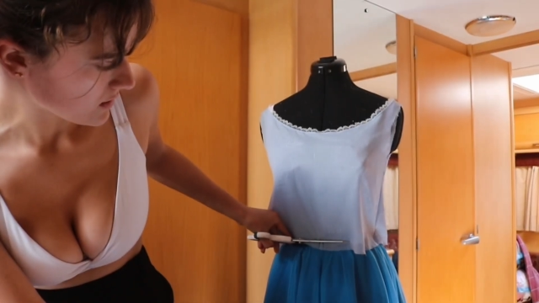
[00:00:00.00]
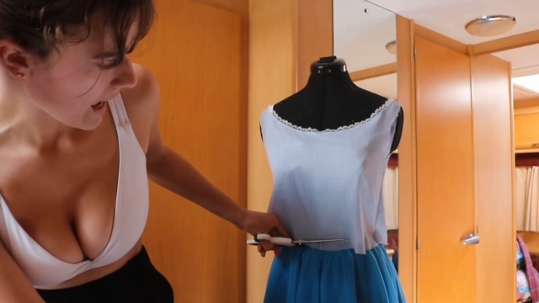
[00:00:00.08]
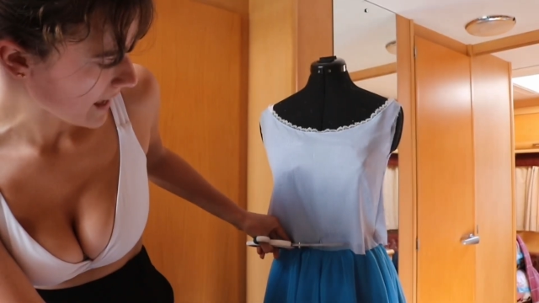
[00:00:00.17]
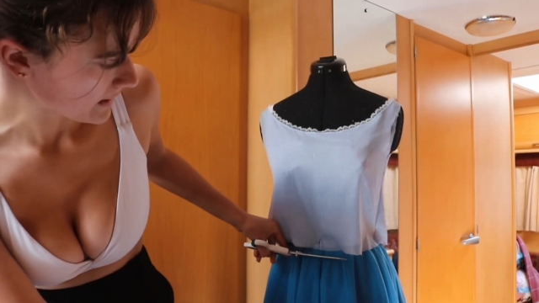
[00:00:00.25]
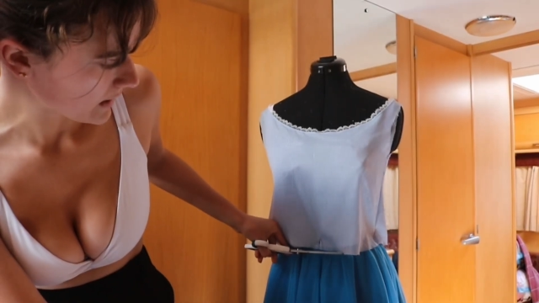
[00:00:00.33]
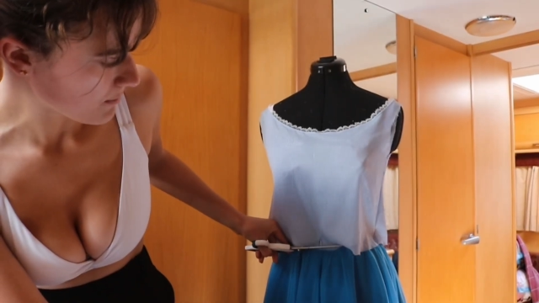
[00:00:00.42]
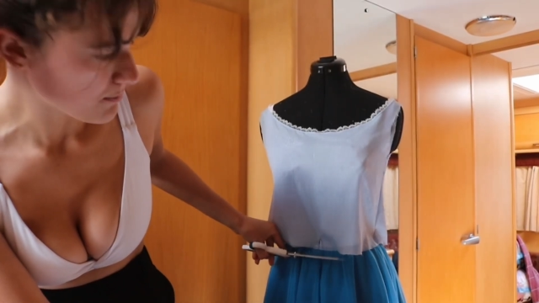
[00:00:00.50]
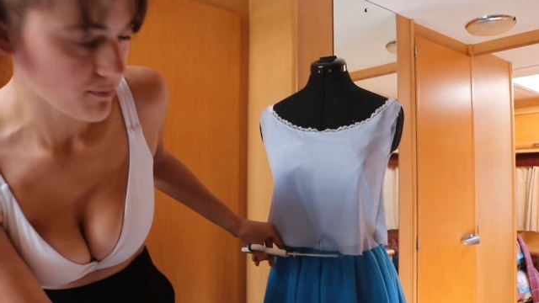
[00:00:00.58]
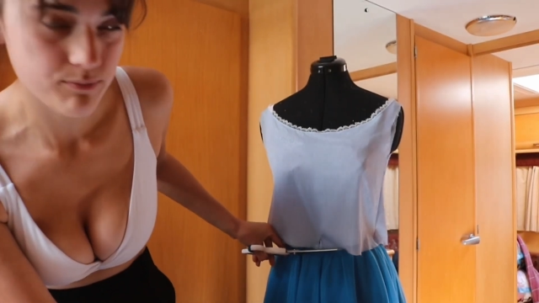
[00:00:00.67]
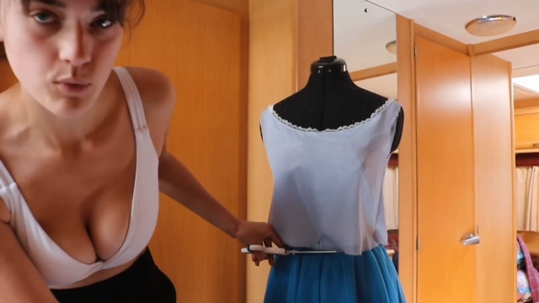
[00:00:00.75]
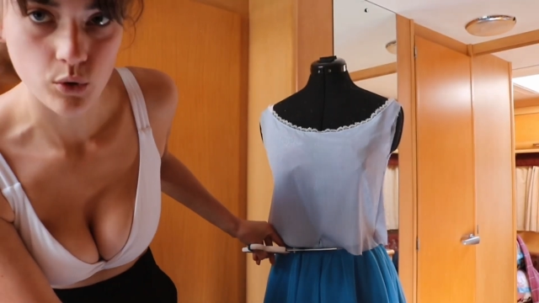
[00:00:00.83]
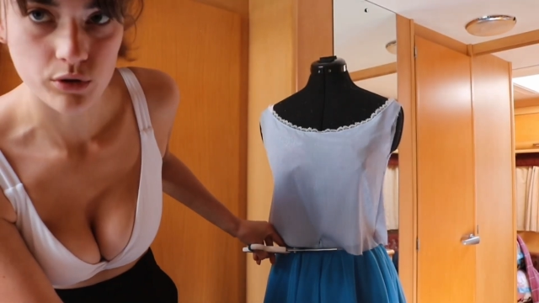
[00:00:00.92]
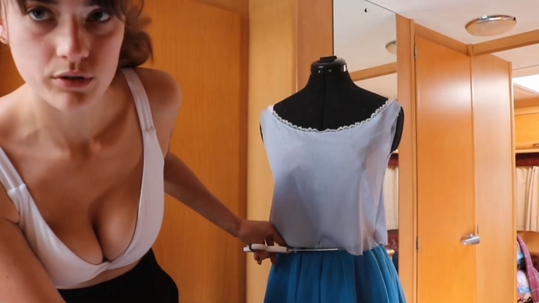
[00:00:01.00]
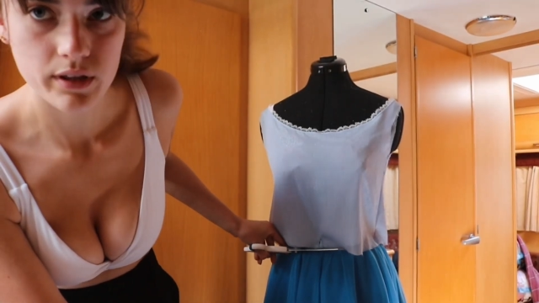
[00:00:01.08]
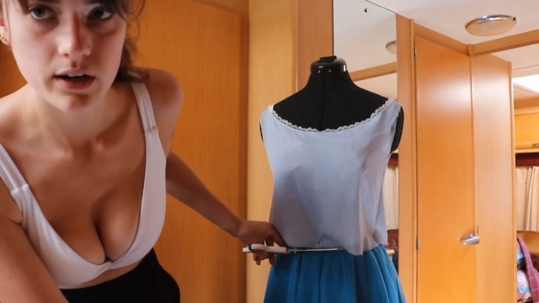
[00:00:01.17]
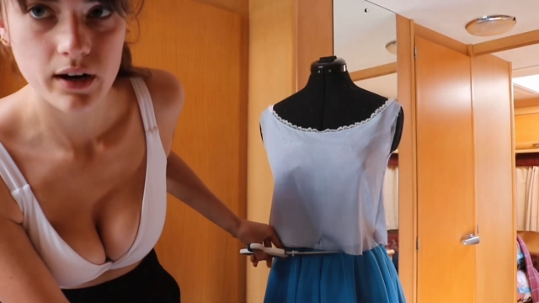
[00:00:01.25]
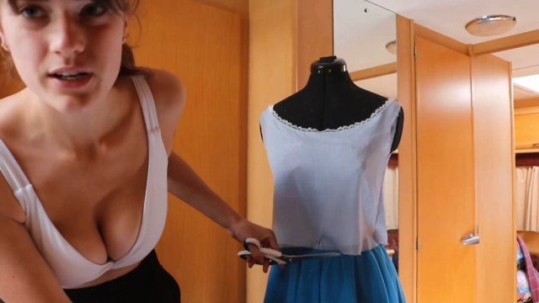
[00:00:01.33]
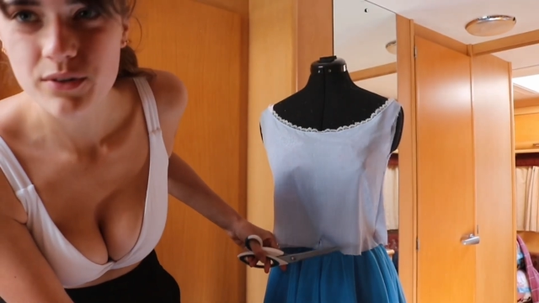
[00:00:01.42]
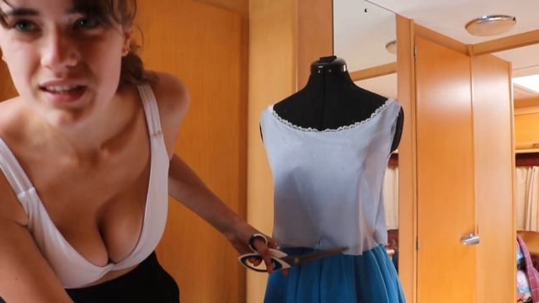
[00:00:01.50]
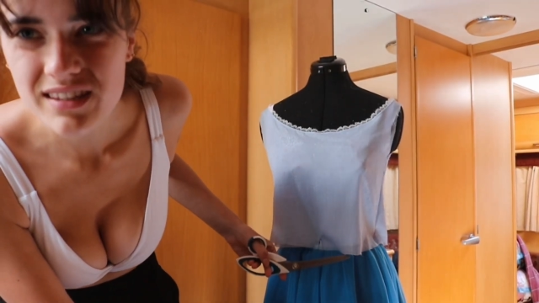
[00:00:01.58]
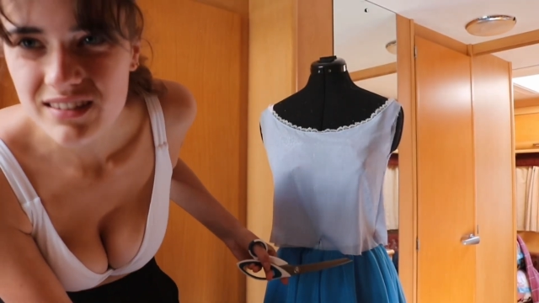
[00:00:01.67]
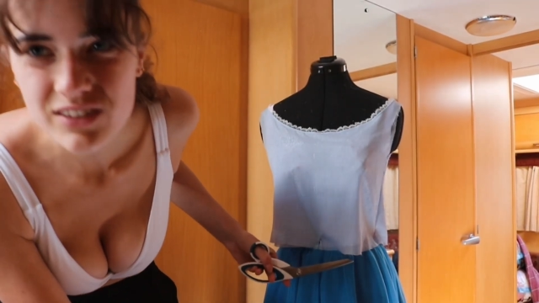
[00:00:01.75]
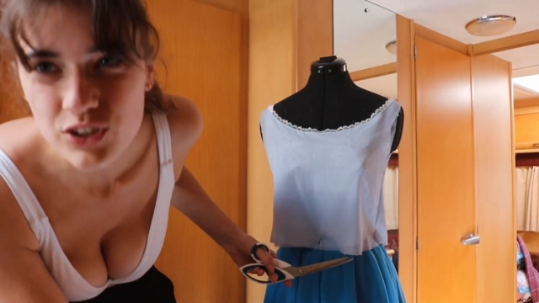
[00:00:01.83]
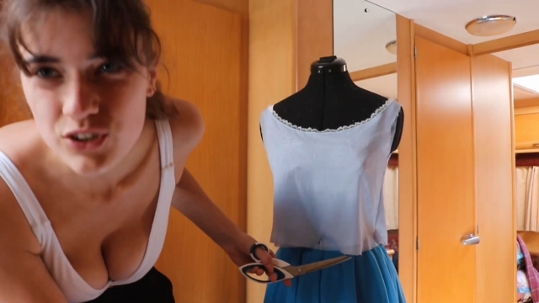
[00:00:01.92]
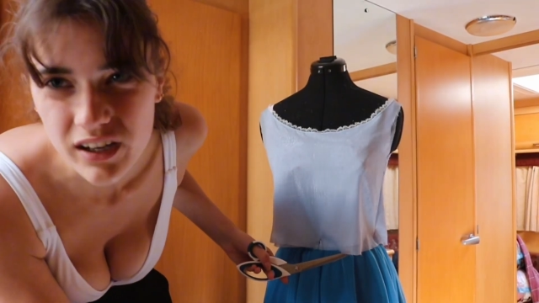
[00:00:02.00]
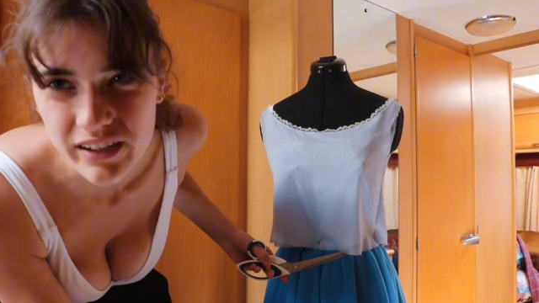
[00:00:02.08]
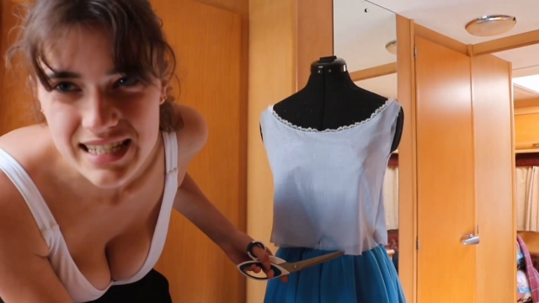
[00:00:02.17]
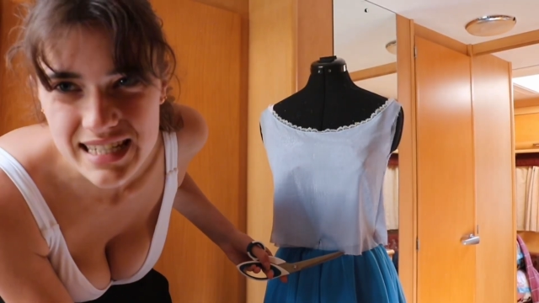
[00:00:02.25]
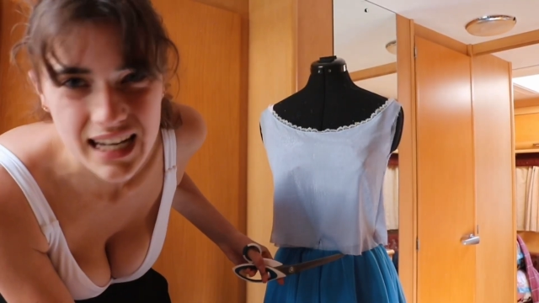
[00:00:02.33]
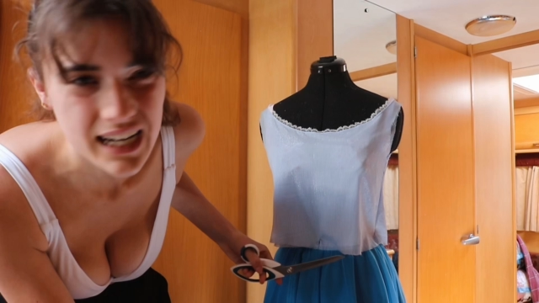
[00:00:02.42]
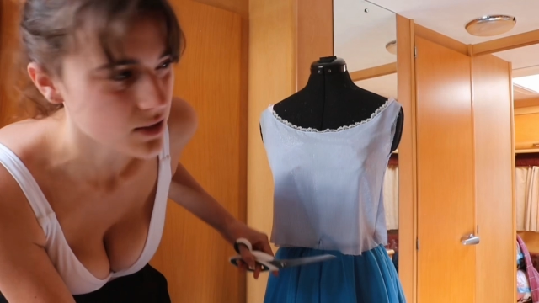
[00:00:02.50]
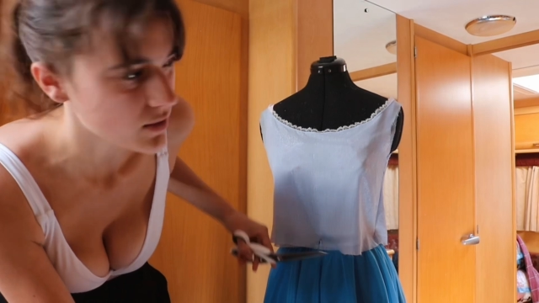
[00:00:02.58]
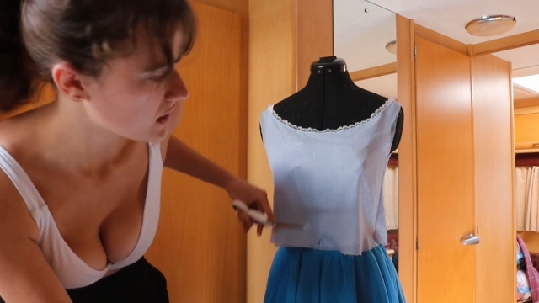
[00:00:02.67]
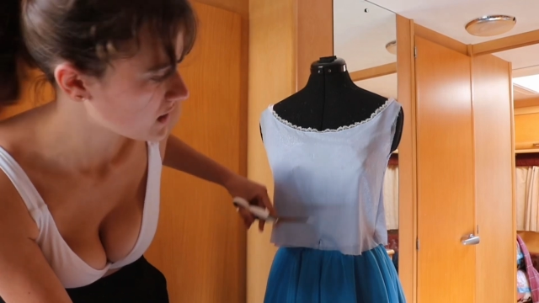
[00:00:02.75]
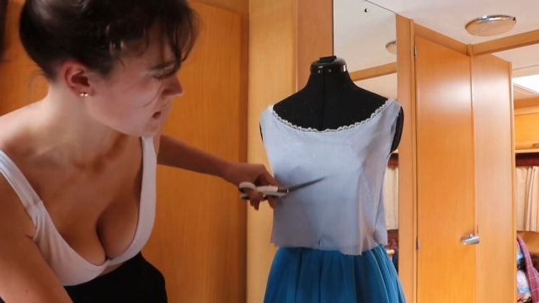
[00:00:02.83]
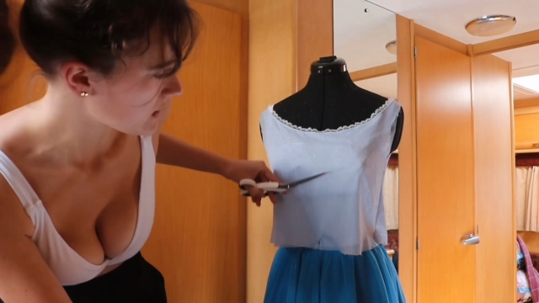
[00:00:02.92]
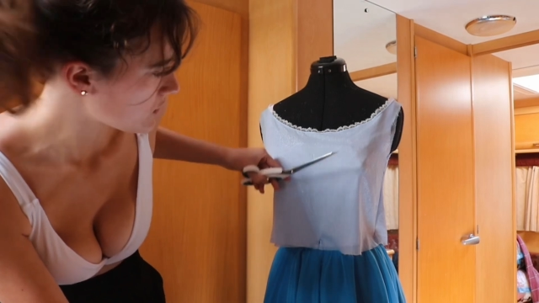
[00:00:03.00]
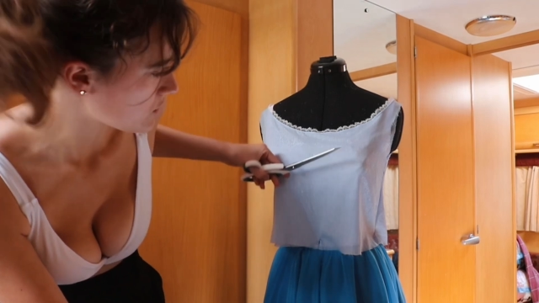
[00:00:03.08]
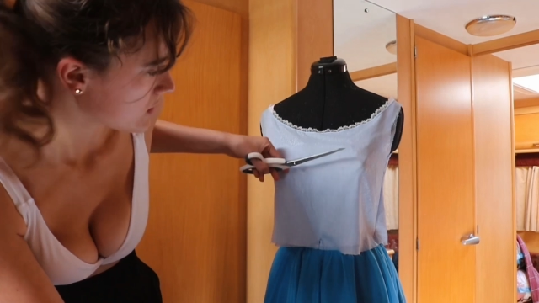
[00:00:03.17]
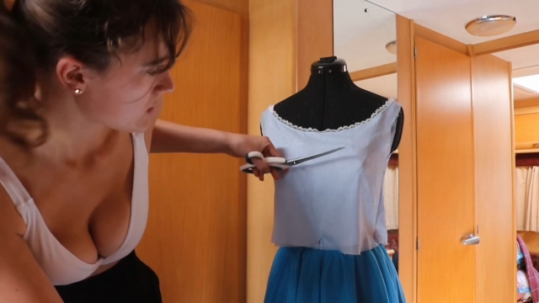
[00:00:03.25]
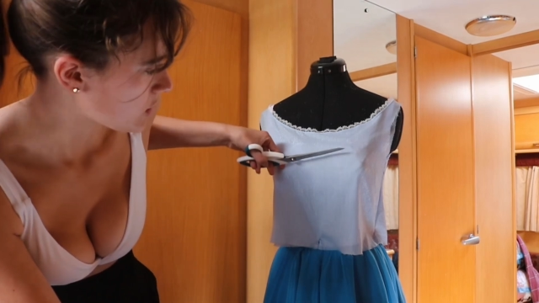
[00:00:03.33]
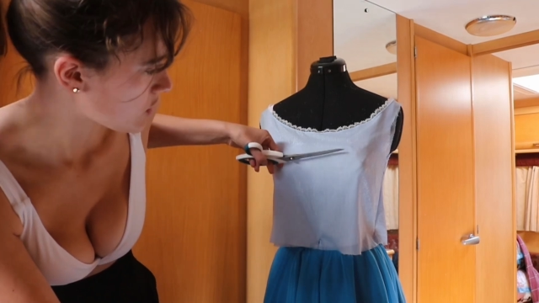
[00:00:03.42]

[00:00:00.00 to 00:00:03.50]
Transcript: add like a border there. I know that you're not gonna see that anyway because like there's gonna be the